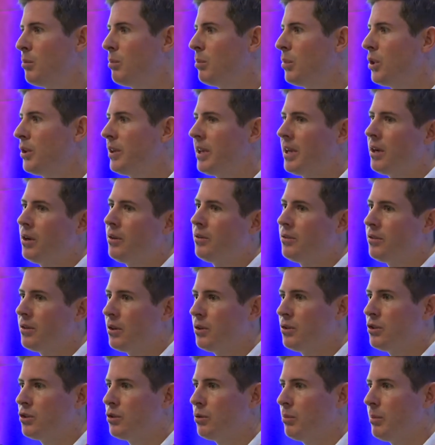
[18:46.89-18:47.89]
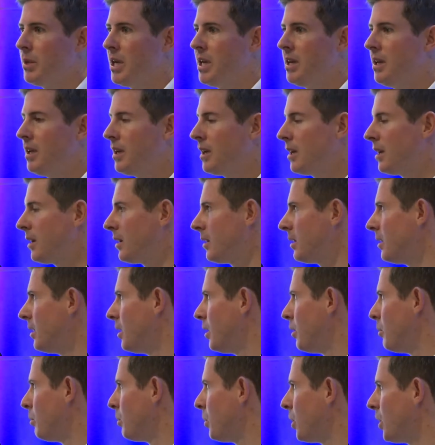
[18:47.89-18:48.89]
put that on social media,
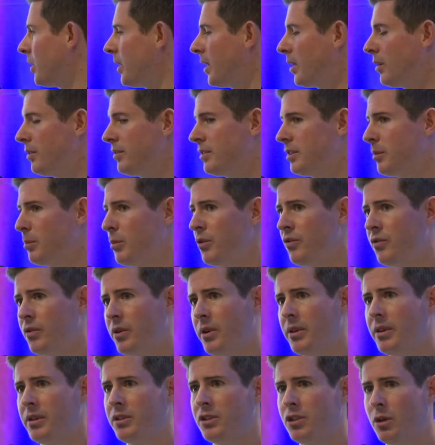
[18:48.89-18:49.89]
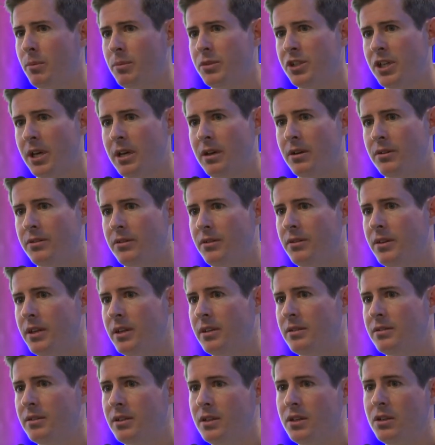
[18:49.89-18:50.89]
put that on some of your other job channels and
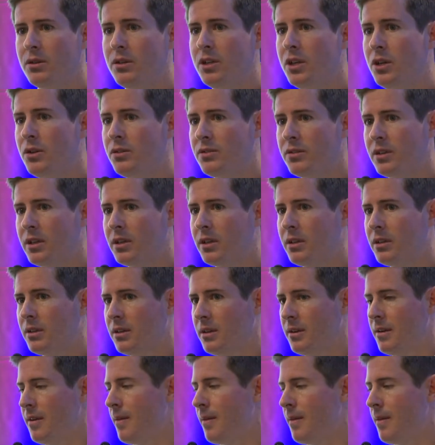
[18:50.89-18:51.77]
things that you're using,